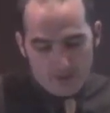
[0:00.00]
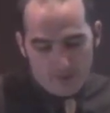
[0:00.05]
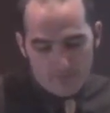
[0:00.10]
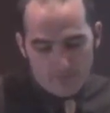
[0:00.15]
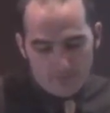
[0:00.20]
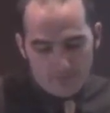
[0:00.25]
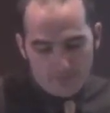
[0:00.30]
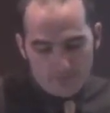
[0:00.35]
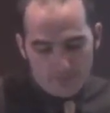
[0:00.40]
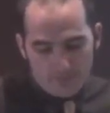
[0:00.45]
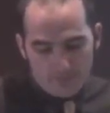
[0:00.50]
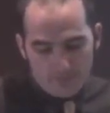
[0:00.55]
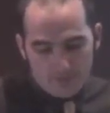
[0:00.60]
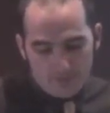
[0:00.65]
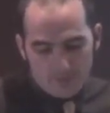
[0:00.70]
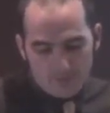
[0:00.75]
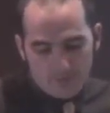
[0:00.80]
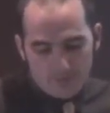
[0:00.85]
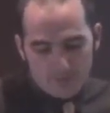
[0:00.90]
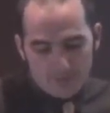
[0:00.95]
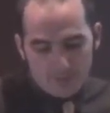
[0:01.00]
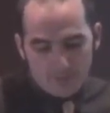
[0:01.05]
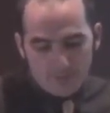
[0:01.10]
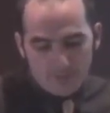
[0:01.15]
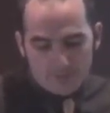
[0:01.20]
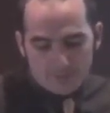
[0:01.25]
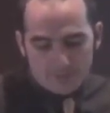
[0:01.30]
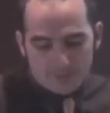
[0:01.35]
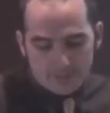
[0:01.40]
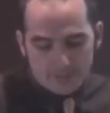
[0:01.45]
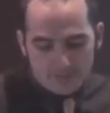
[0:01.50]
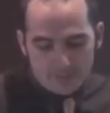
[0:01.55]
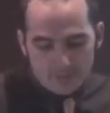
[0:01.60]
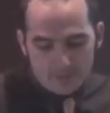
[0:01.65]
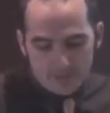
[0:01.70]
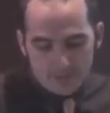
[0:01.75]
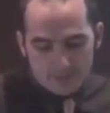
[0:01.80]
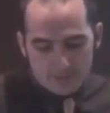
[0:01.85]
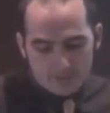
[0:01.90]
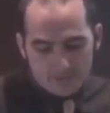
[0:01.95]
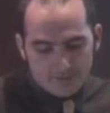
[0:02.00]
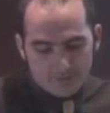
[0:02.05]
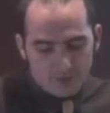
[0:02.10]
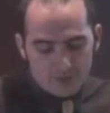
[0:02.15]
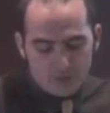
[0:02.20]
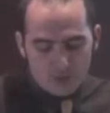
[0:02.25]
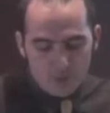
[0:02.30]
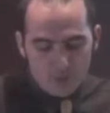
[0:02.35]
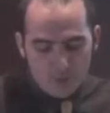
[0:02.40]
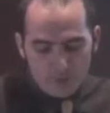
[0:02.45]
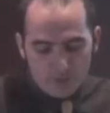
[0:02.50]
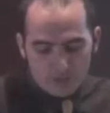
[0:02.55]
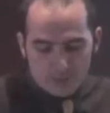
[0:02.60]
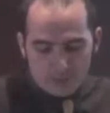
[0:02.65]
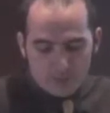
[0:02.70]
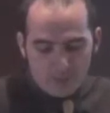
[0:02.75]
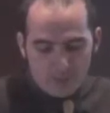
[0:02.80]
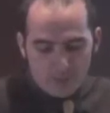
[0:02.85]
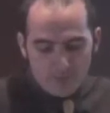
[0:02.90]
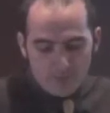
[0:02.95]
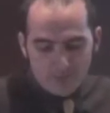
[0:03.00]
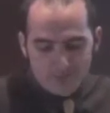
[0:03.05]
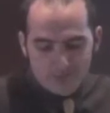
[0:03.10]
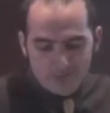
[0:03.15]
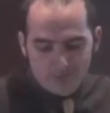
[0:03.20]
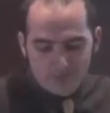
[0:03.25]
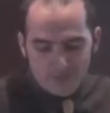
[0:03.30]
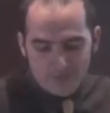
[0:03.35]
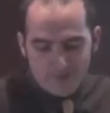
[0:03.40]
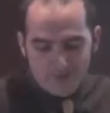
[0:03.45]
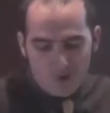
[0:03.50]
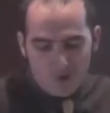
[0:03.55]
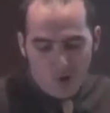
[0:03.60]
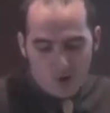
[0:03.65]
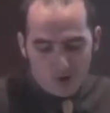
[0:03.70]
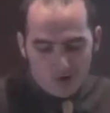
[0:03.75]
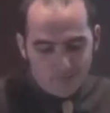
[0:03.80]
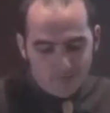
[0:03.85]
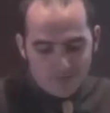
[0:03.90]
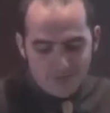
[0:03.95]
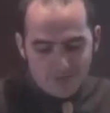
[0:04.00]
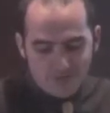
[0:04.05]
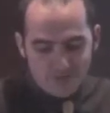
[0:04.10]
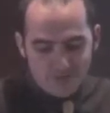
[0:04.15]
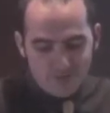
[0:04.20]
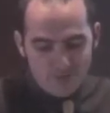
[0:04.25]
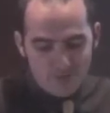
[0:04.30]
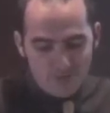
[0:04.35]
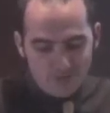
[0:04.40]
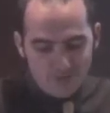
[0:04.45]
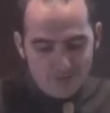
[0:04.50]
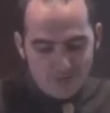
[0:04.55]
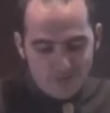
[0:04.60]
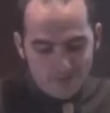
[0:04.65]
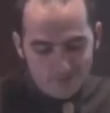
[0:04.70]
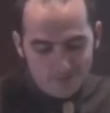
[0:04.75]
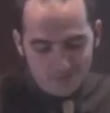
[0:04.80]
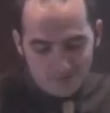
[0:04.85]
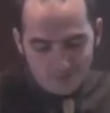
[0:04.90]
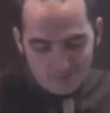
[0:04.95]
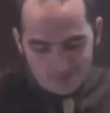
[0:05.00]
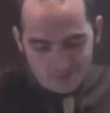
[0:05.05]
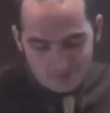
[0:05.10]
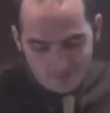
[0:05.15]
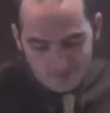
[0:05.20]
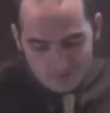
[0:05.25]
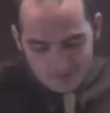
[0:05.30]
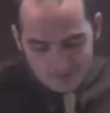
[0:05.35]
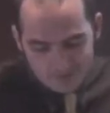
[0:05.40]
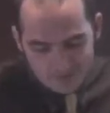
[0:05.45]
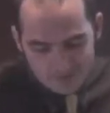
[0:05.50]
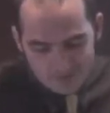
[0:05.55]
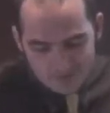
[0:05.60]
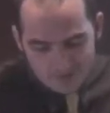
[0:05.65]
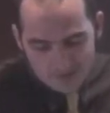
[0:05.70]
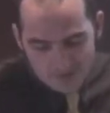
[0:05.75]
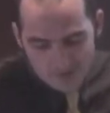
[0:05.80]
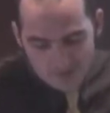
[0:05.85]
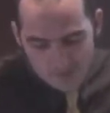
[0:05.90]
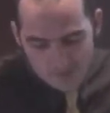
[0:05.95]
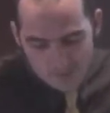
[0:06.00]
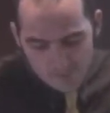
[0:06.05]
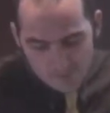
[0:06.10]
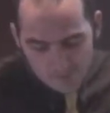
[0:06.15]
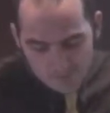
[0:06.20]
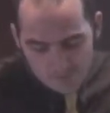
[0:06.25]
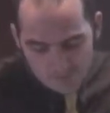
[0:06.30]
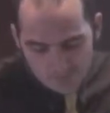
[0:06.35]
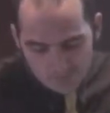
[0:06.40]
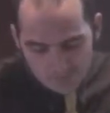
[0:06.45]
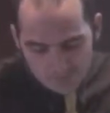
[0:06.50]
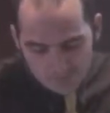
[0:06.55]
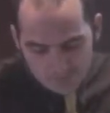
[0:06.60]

Um, something that sings the human experience in all of its dimensions. Um,